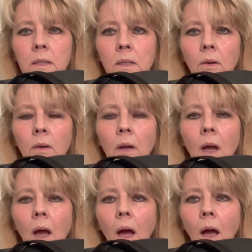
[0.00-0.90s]
So
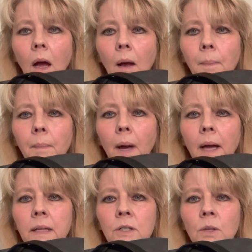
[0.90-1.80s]

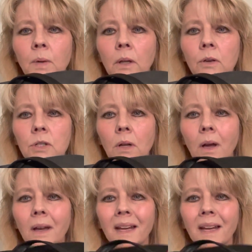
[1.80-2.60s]
I do put lotion on,